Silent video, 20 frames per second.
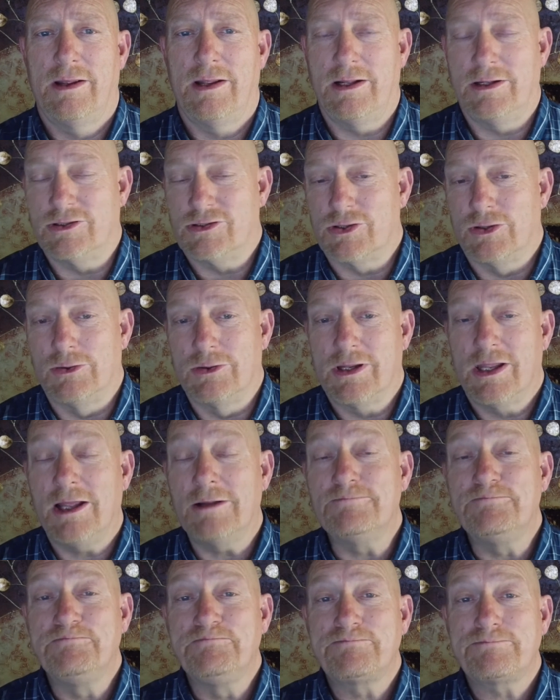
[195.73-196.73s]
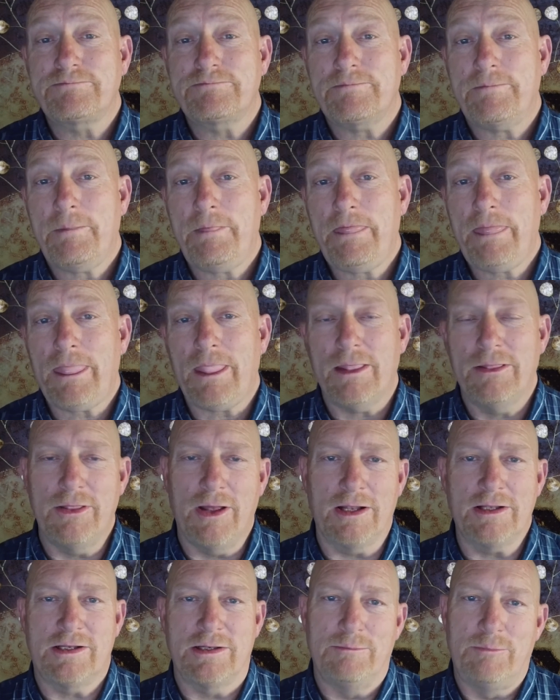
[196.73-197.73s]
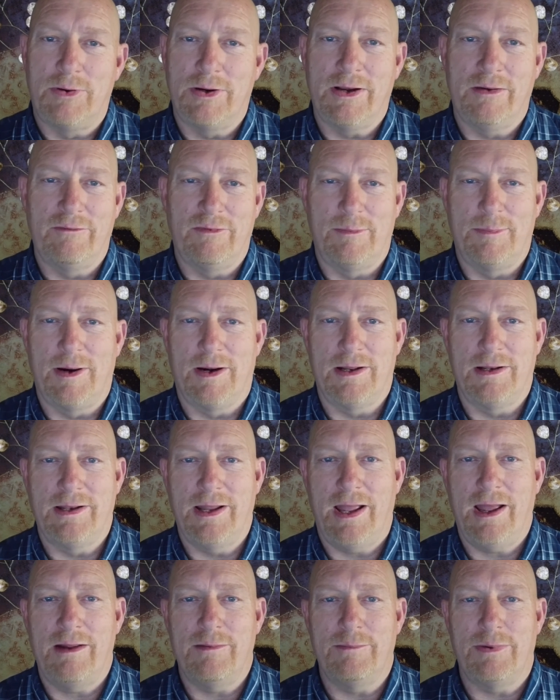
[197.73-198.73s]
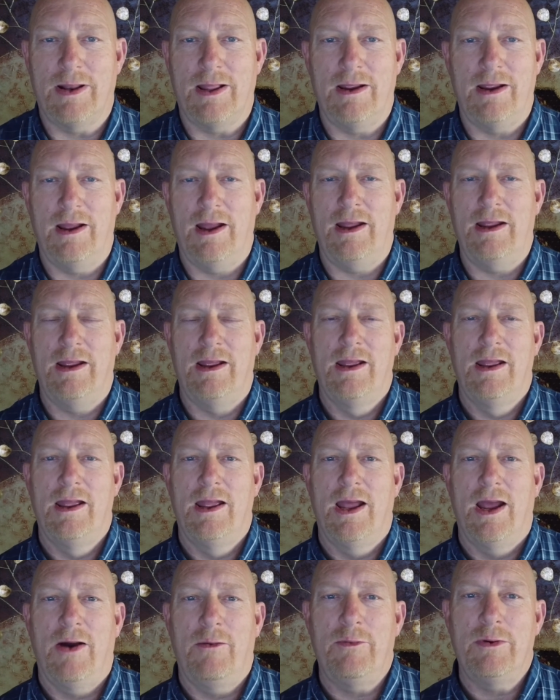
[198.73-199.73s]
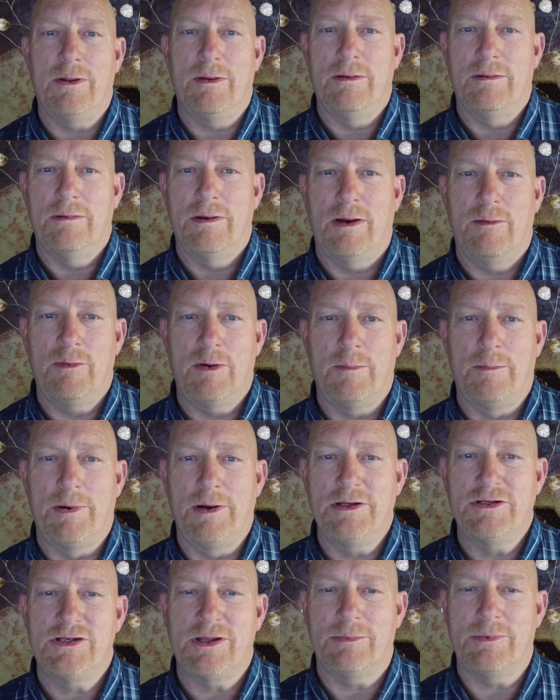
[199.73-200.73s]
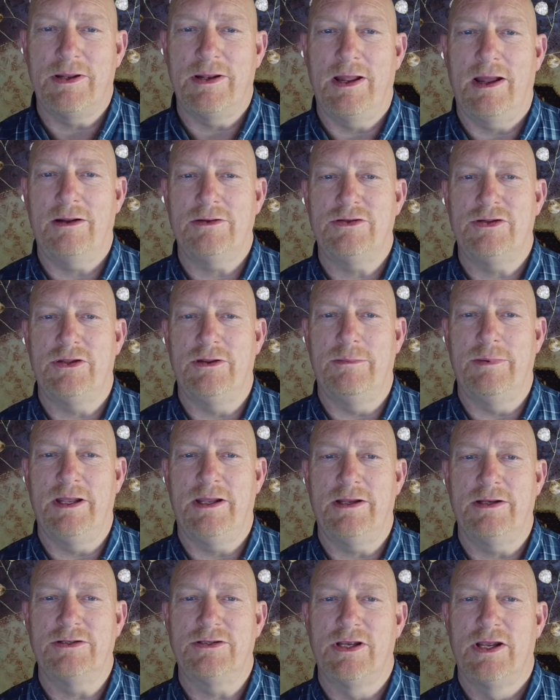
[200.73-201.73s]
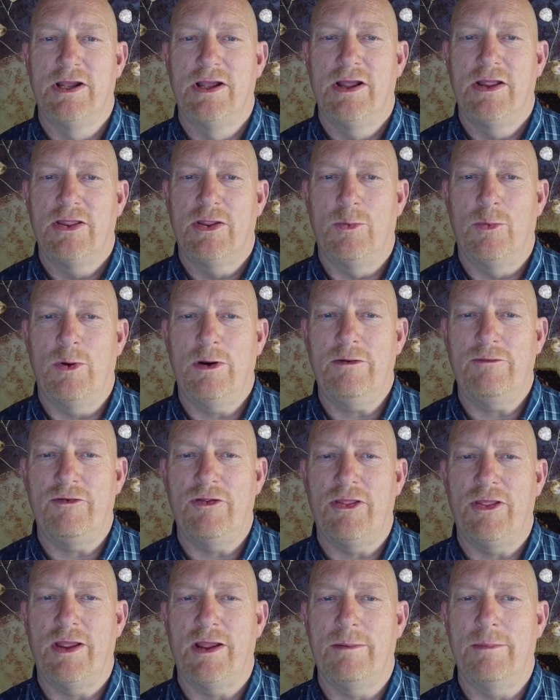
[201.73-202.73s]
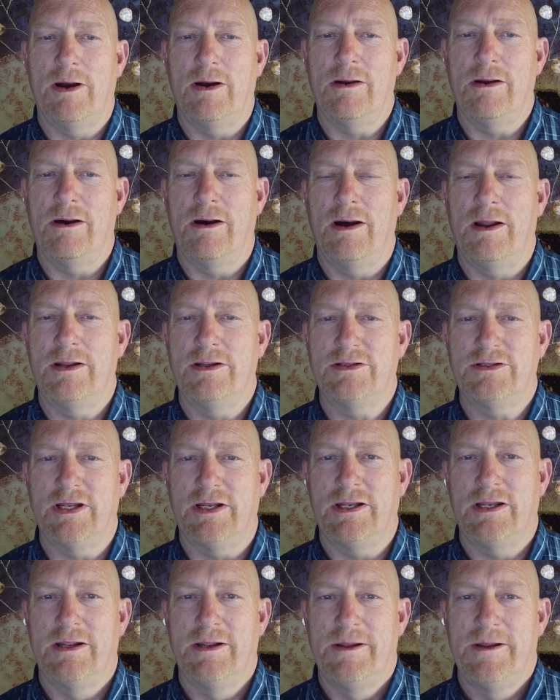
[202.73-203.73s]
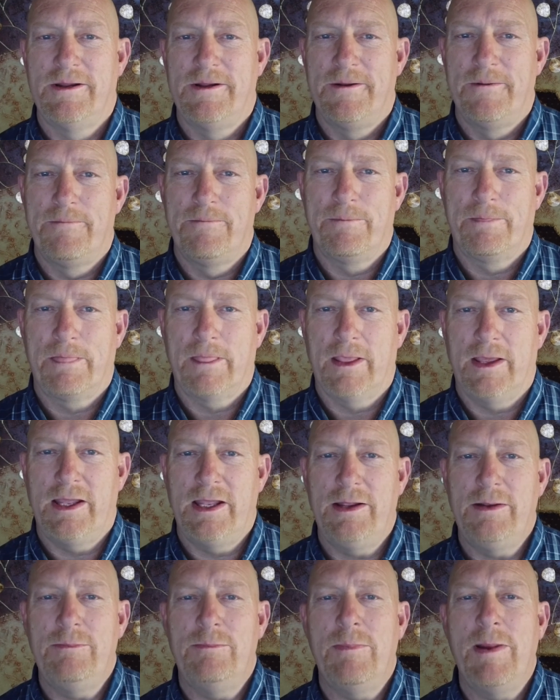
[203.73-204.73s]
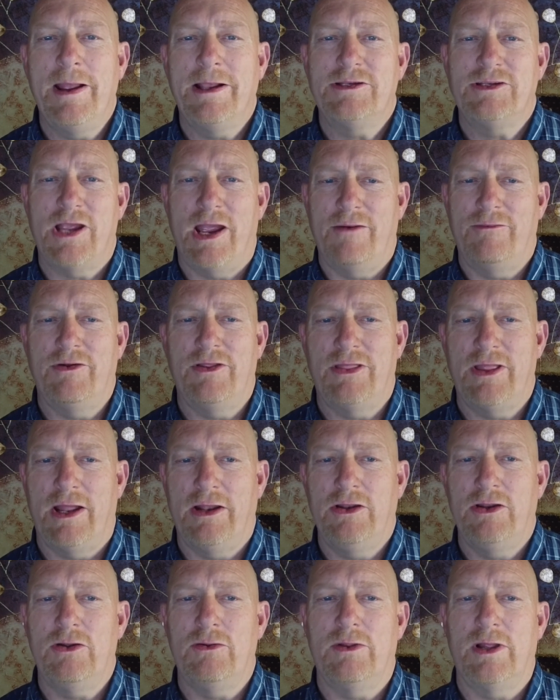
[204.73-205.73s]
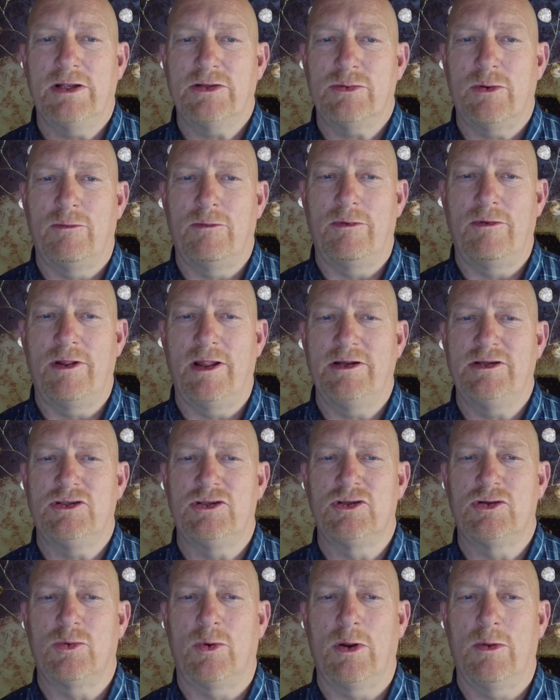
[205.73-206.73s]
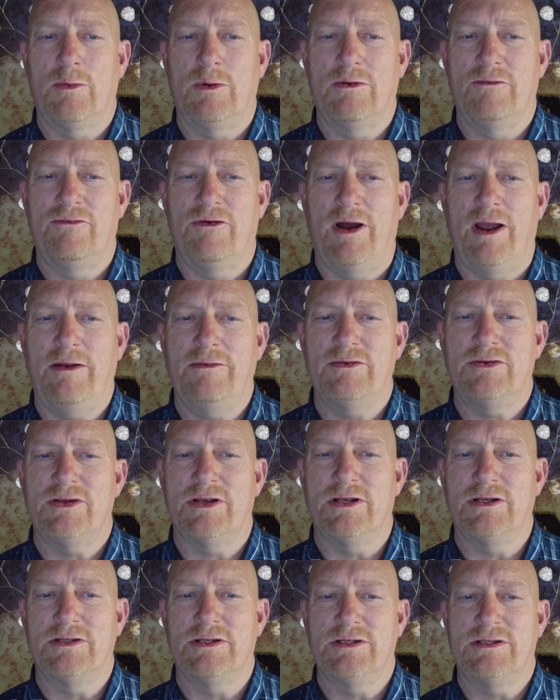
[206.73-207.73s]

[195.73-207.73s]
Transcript: And so, again, not to bring everybody down, but I I want to I want to bring something out to you because the wonderful thing about God is that He makes everything new. That's what Revelations one five says.